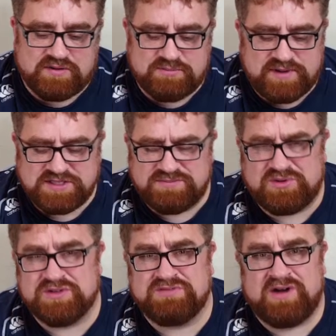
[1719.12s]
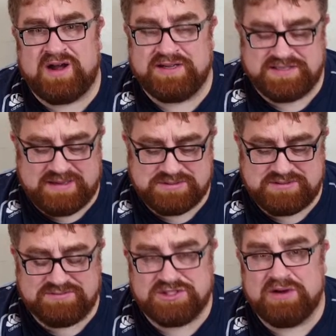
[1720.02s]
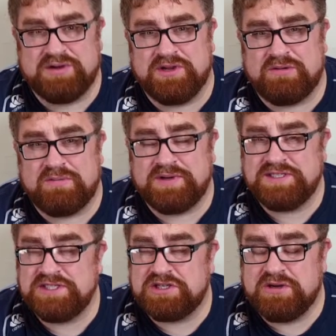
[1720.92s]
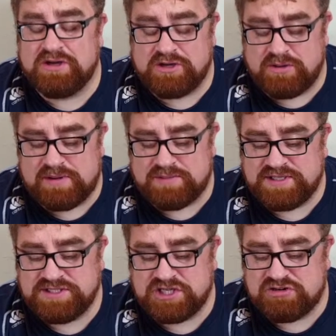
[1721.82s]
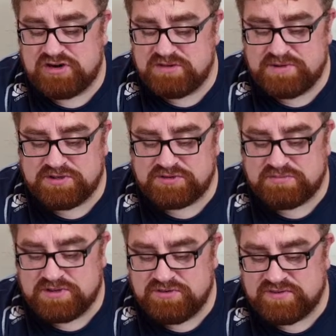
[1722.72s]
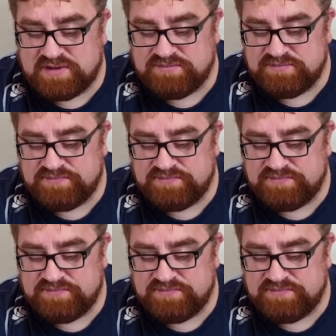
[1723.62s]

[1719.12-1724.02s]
compared to Morgan Rye, he's an absolute joke in combat, but he's incredibly good at moving.